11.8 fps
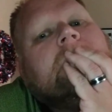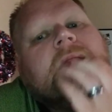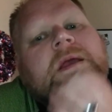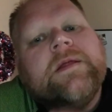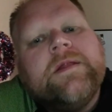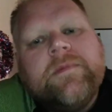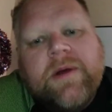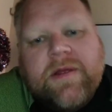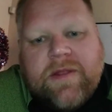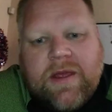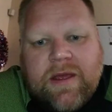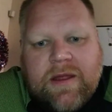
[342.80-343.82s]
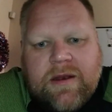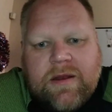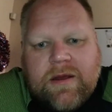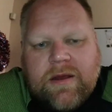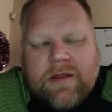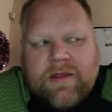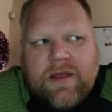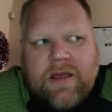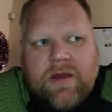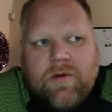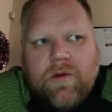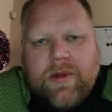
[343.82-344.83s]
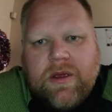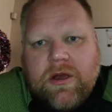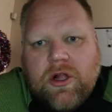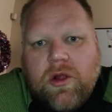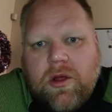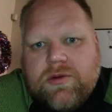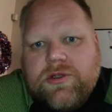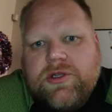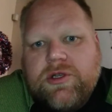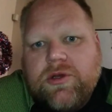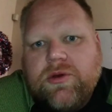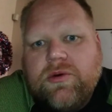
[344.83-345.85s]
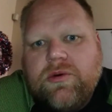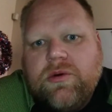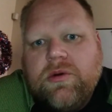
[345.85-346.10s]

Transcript: And then by then, I think we'll be close to.